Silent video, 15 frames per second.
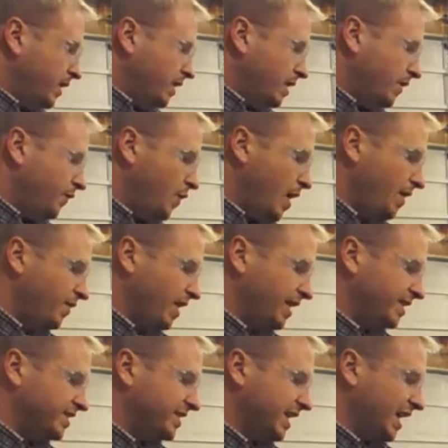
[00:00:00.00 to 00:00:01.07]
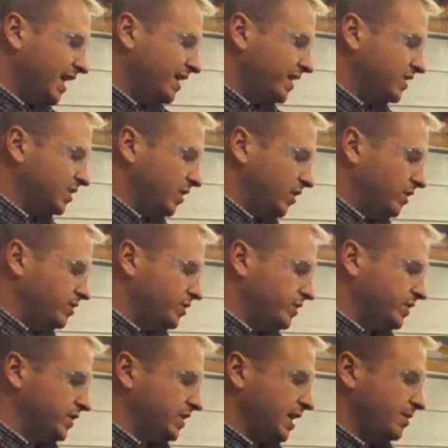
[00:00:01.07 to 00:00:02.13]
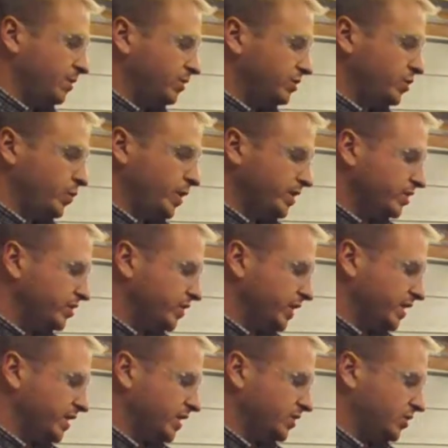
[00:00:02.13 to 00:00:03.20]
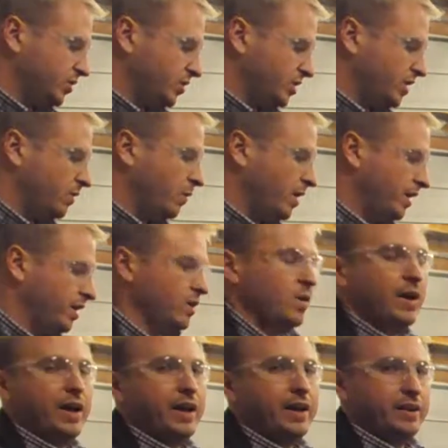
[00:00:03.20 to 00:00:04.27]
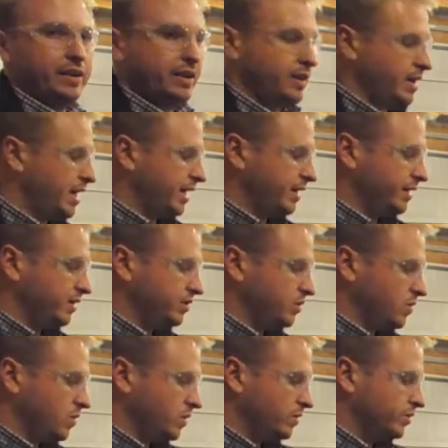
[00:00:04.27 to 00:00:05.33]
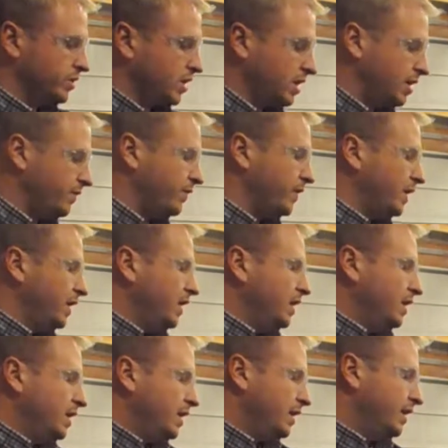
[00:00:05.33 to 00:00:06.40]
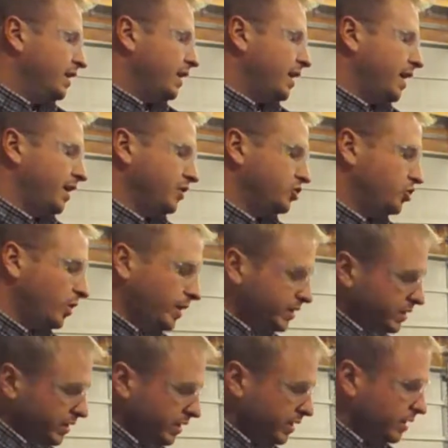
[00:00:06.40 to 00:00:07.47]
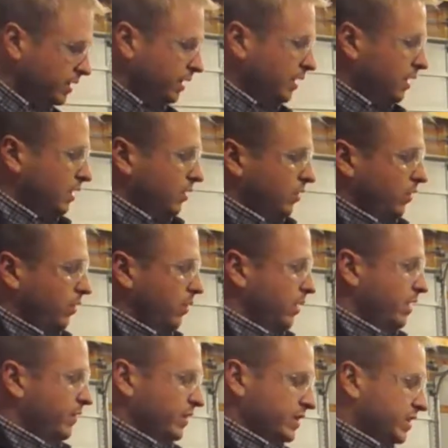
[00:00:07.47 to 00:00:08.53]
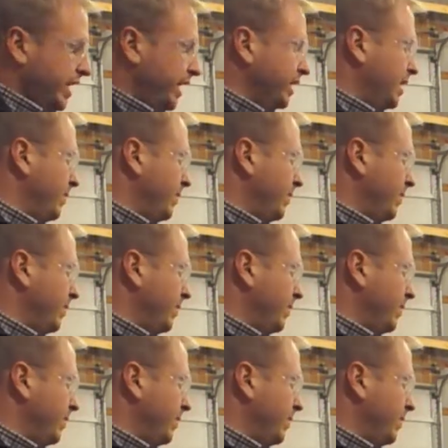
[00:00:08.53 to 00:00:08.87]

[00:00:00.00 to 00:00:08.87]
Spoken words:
If you have any stock that's larger than, say, about 2 inches like this, you're going to want to go ahead and knock these corners off on a jointer, or even sand them